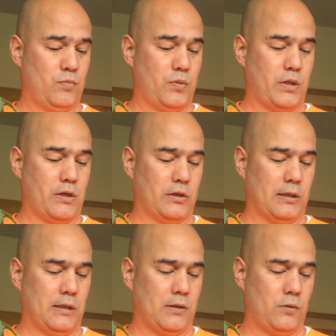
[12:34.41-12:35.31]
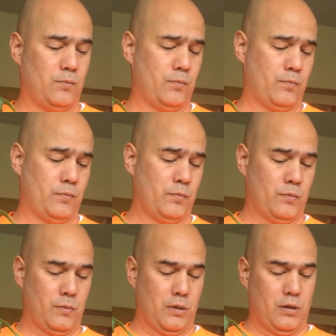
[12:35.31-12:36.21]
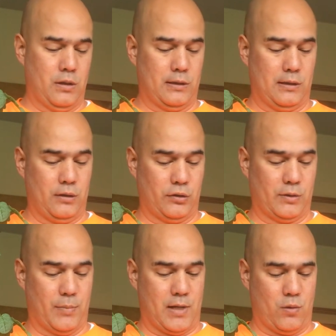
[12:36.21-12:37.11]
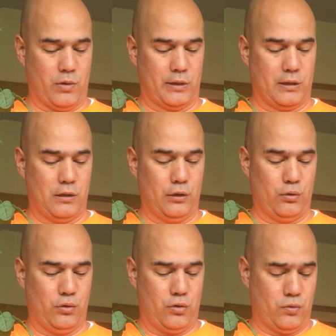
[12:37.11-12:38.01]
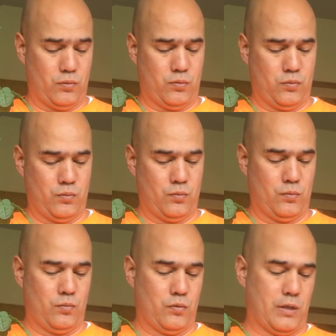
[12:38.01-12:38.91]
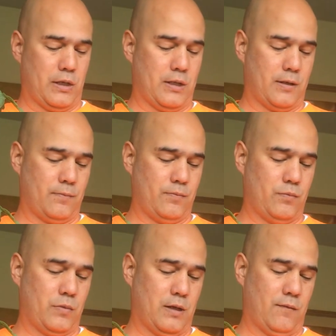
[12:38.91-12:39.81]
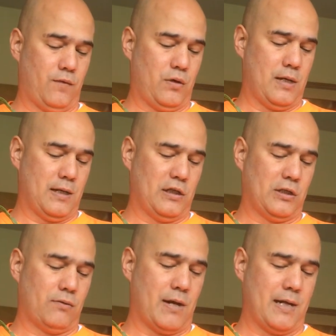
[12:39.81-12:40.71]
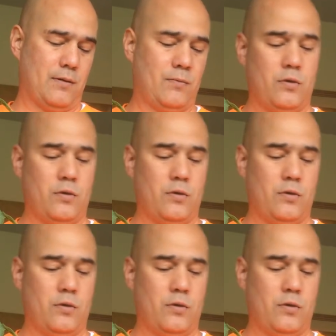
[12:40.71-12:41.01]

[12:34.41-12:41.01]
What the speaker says: but there's a little spot where it's glued right there, and if you get it just right,